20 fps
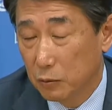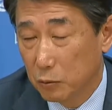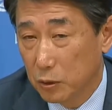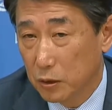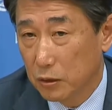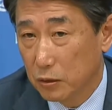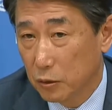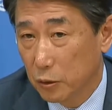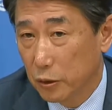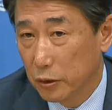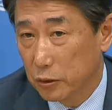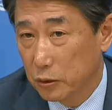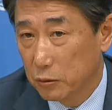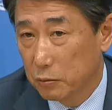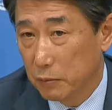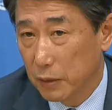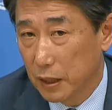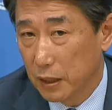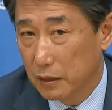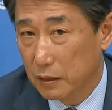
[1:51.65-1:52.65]
was going
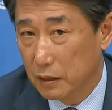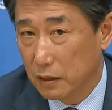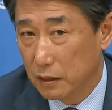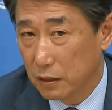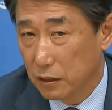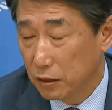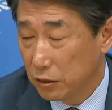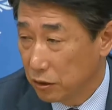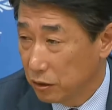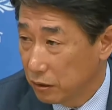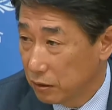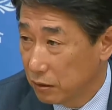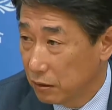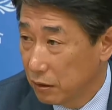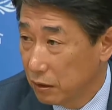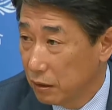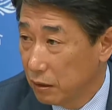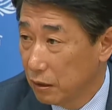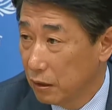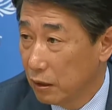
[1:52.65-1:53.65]
to make decision
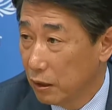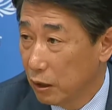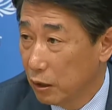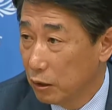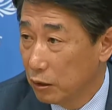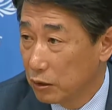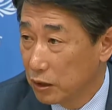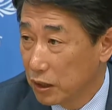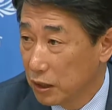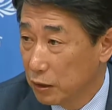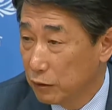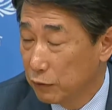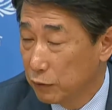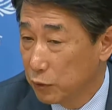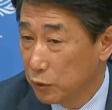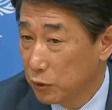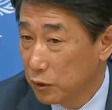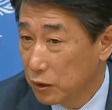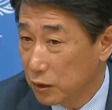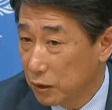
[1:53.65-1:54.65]
on his
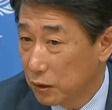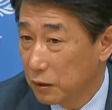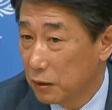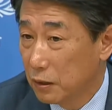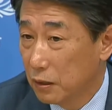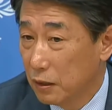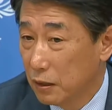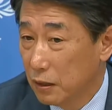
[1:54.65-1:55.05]
future